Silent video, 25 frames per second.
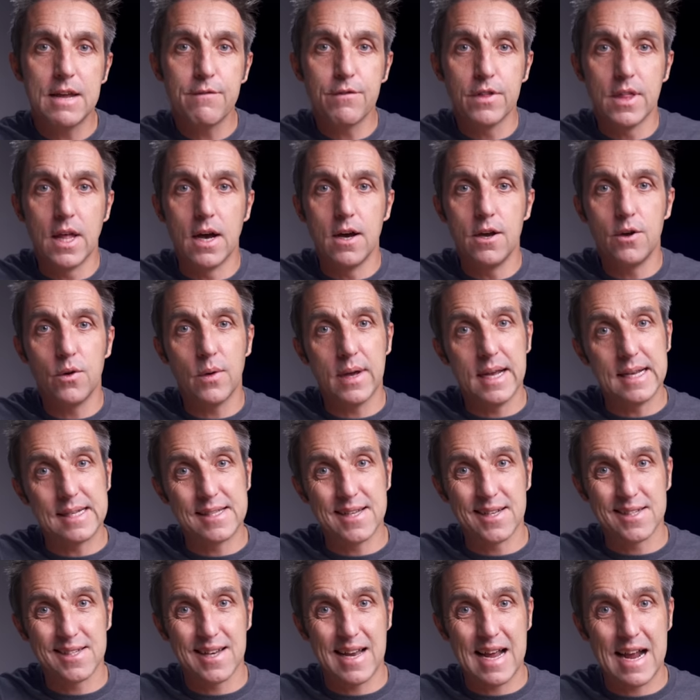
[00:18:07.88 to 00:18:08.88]
Even though it
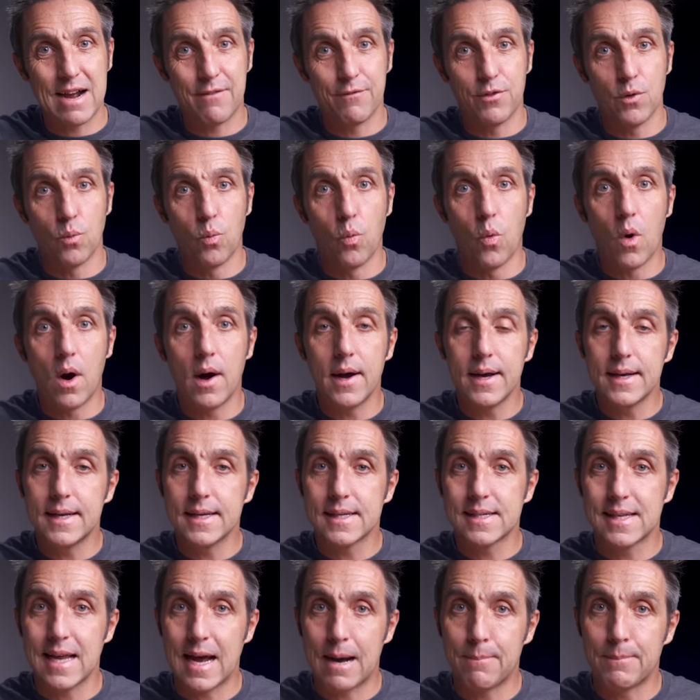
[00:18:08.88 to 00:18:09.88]
doesn't have the
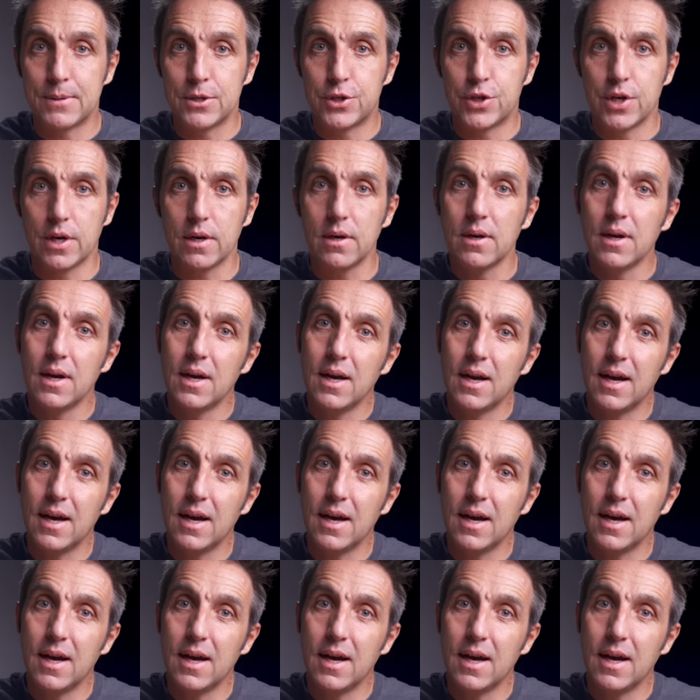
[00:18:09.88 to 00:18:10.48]
widest aperture,